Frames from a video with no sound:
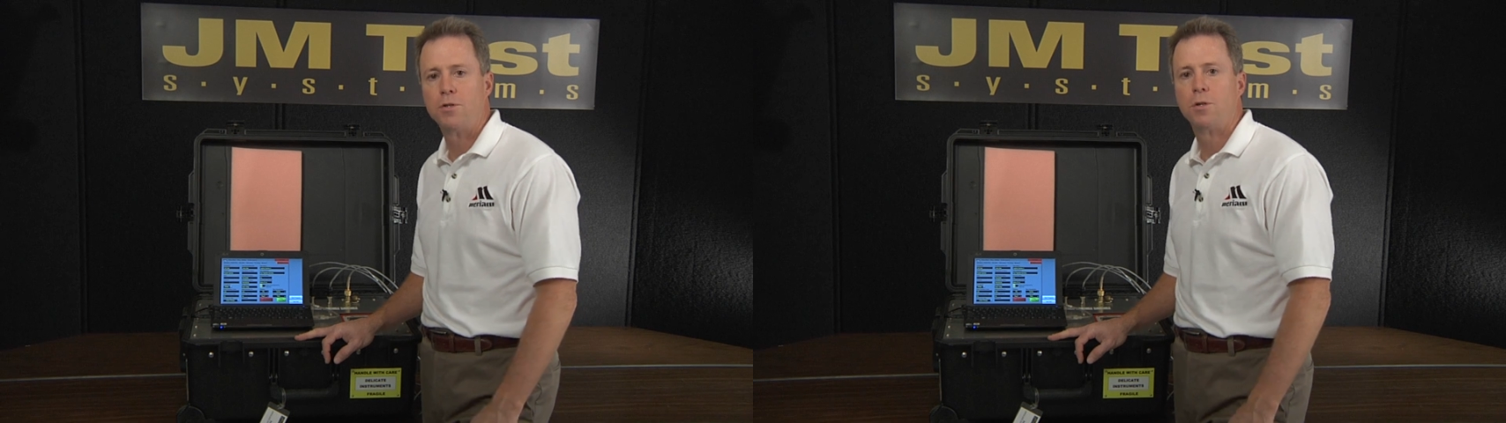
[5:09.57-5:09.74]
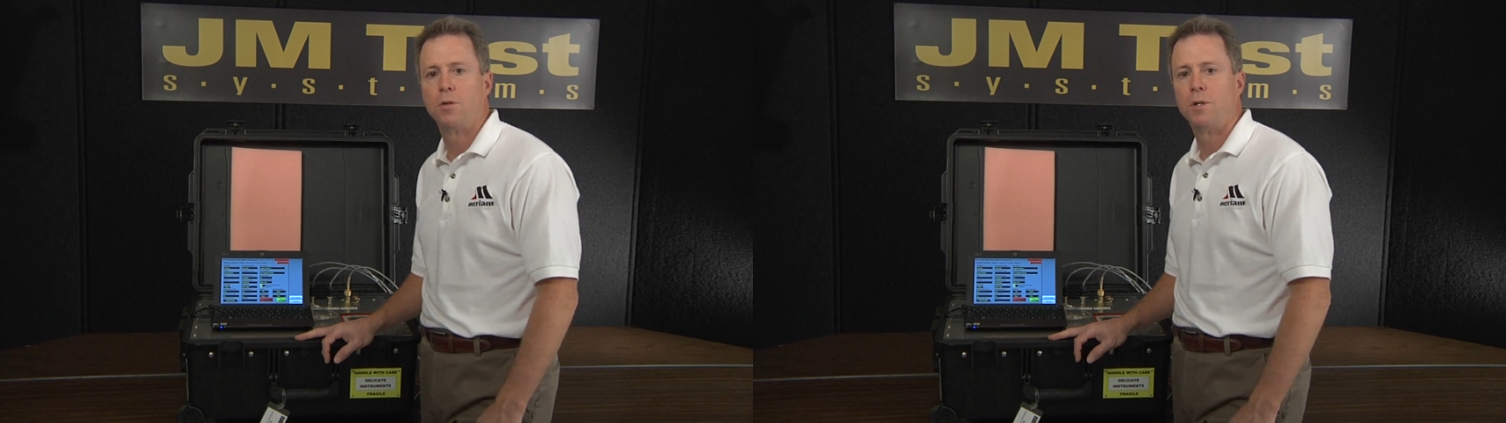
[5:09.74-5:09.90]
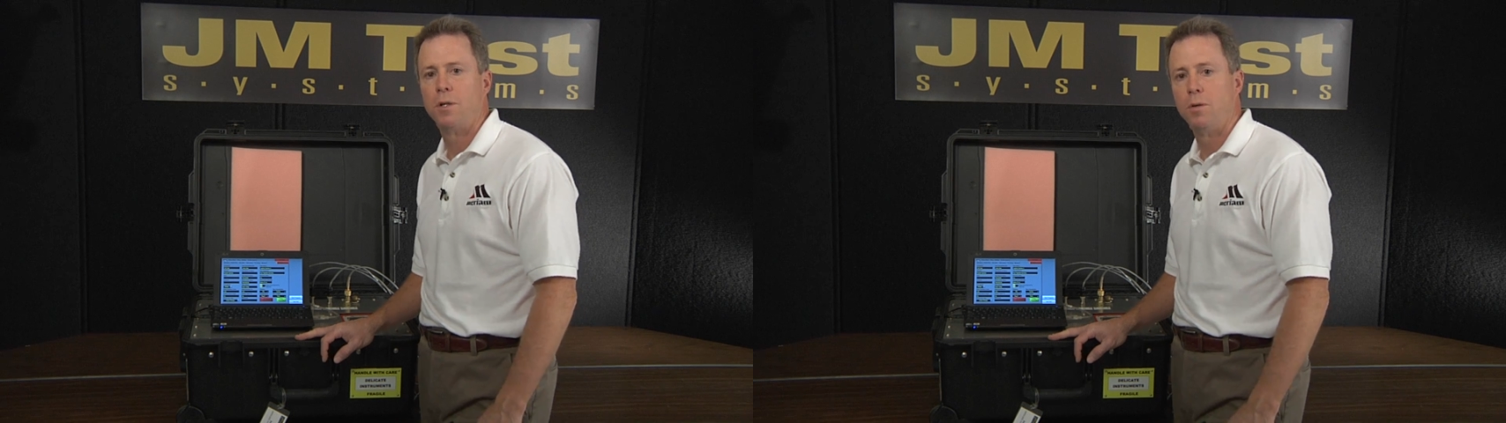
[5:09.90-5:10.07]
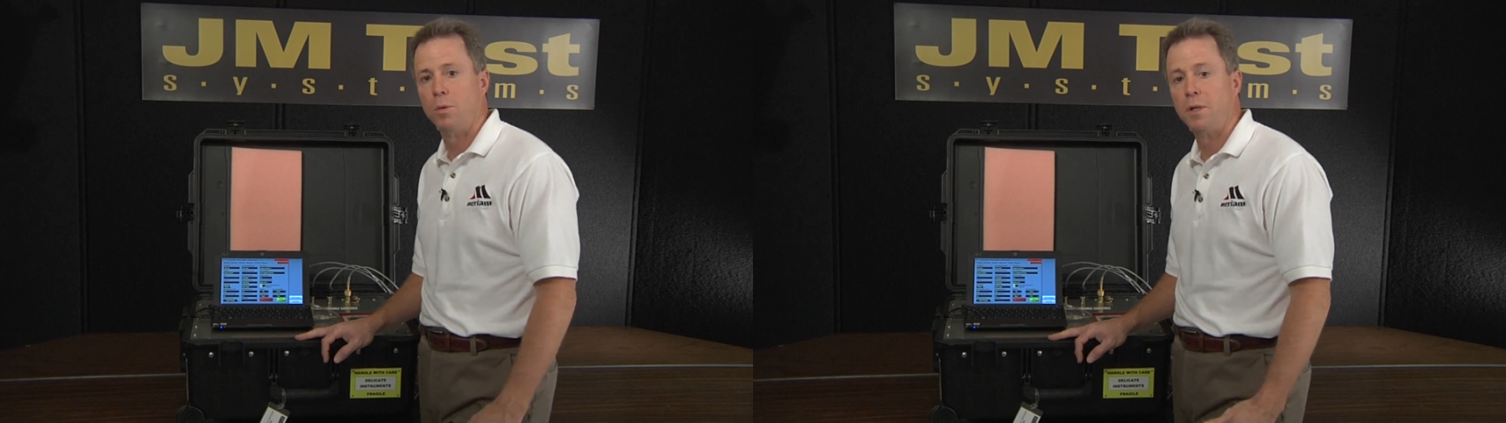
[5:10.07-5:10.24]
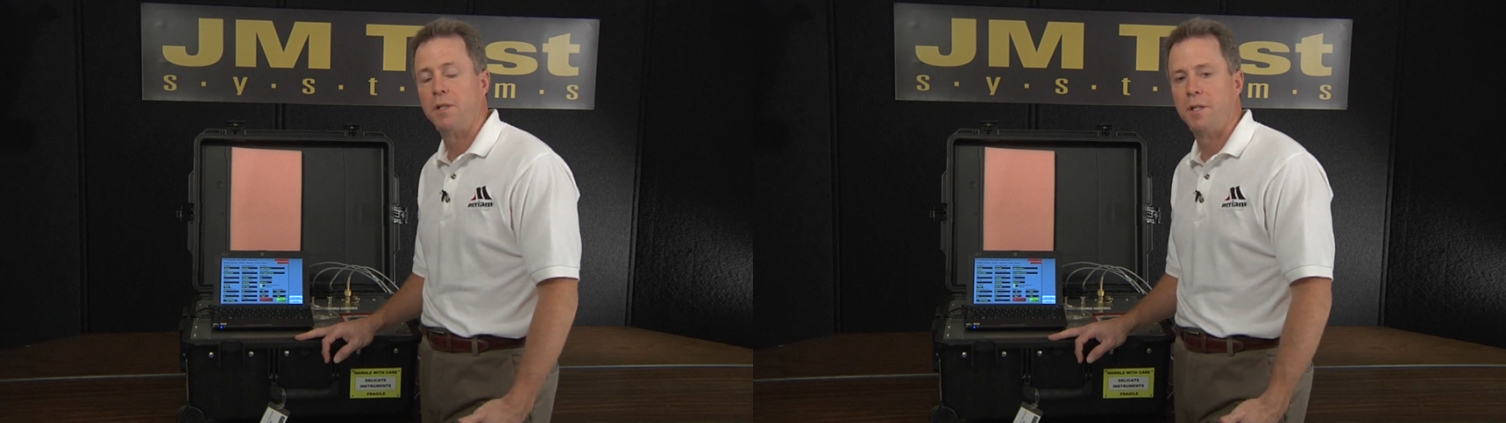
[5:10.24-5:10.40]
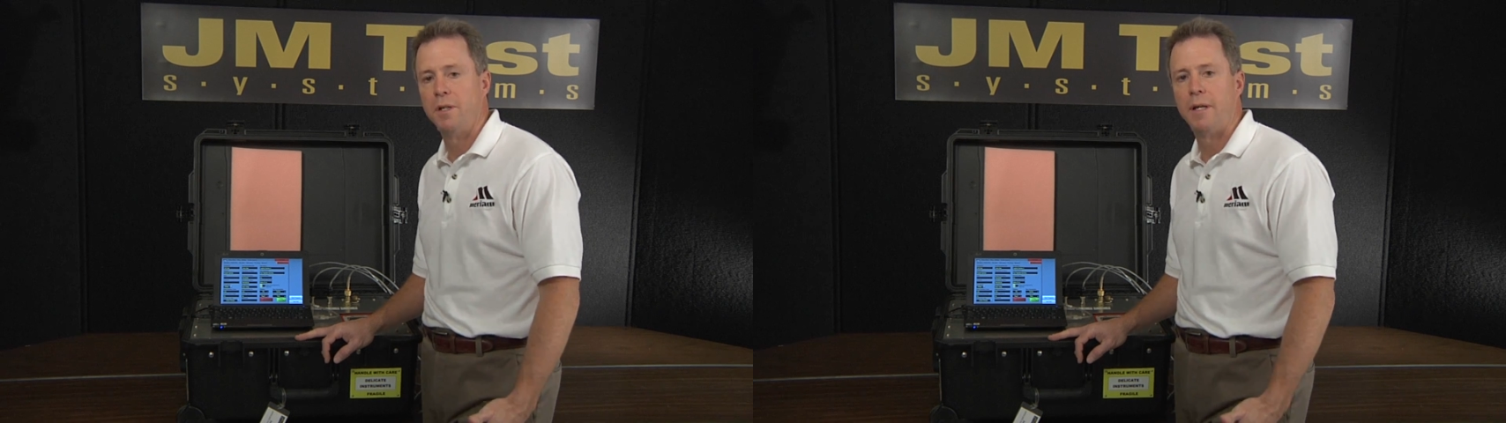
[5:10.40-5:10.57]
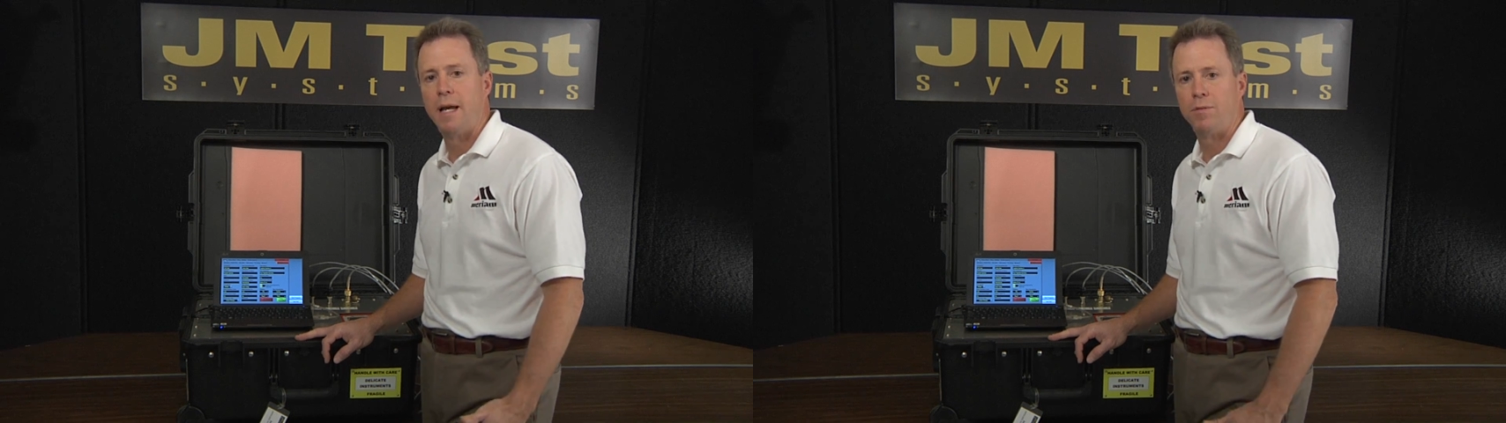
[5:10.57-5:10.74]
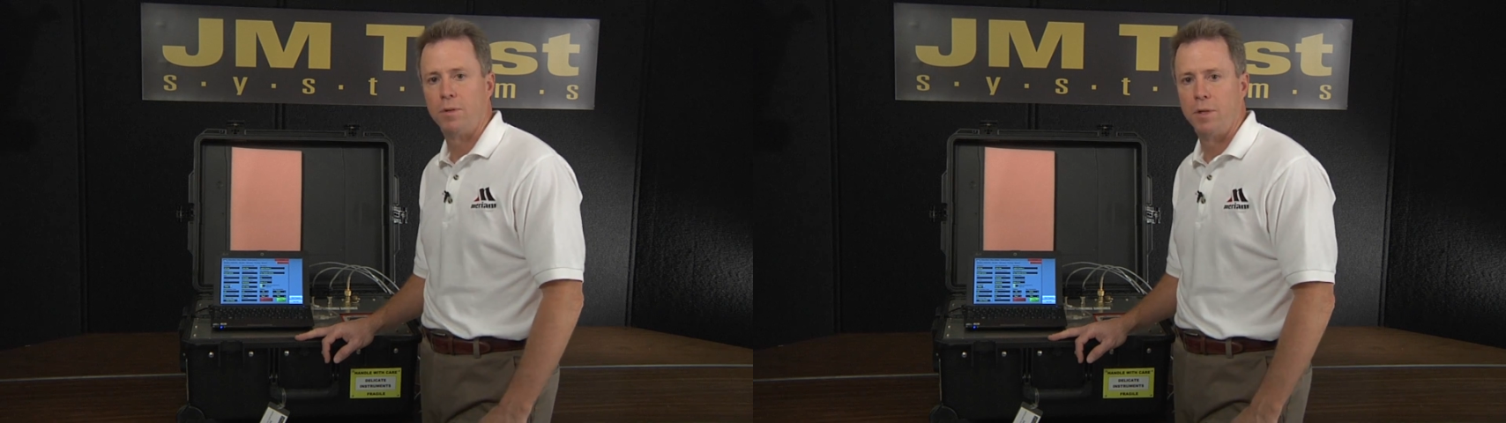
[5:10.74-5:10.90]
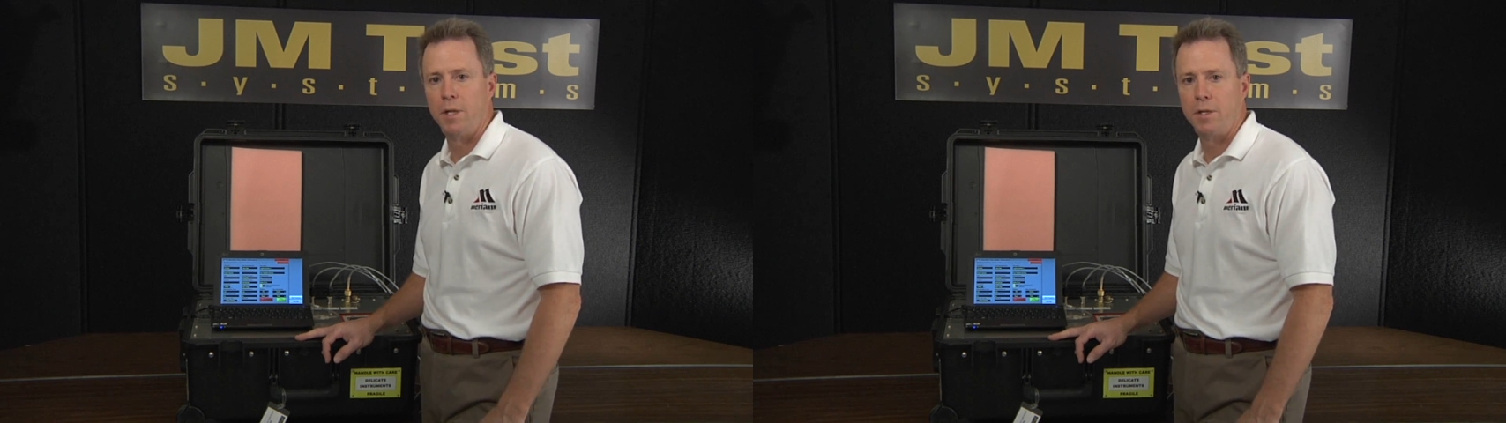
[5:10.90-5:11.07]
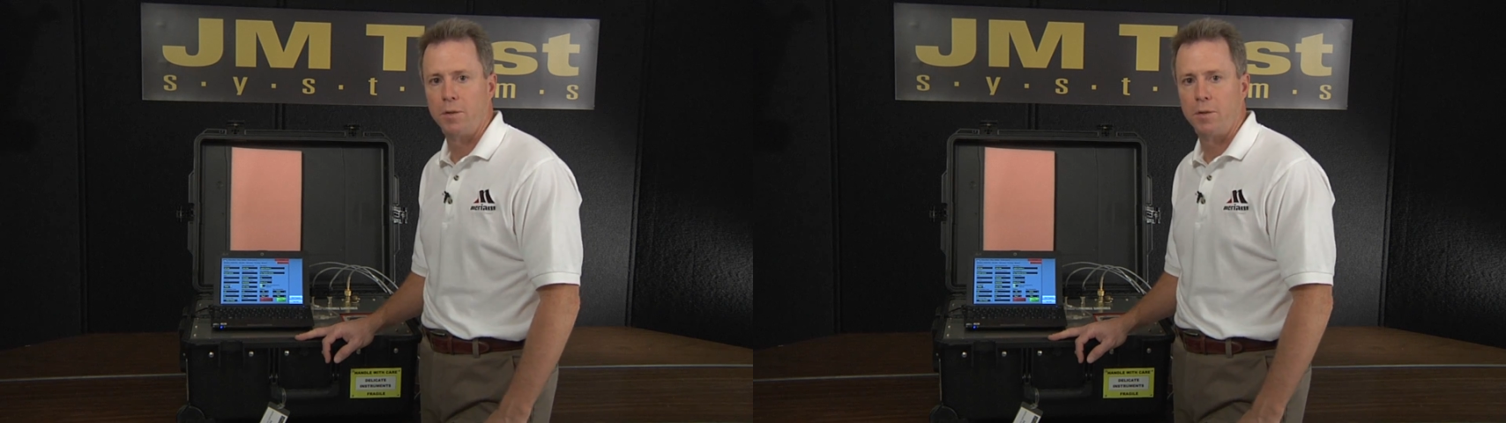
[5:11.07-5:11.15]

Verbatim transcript: sure that you really didn't have a leak